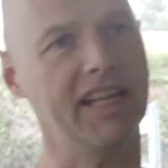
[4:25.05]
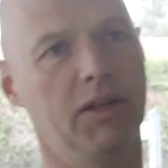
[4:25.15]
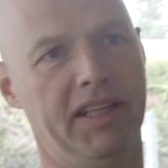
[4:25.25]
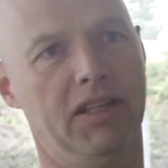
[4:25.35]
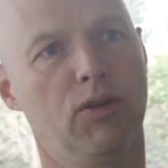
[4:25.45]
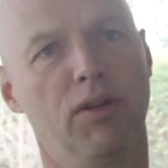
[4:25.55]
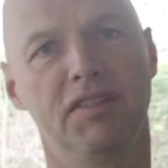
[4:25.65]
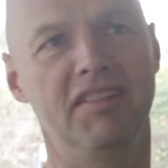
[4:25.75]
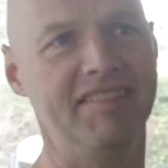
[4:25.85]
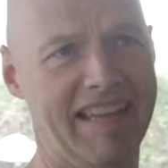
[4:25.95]
calculator called
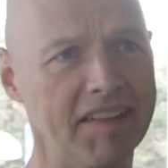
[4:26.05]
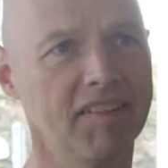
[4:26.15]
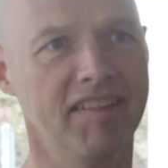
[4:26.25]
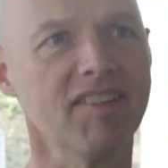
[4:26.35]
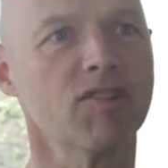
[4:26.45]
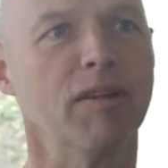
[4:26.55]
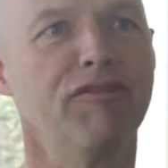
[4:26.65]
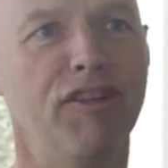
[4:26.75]
Texas Instrument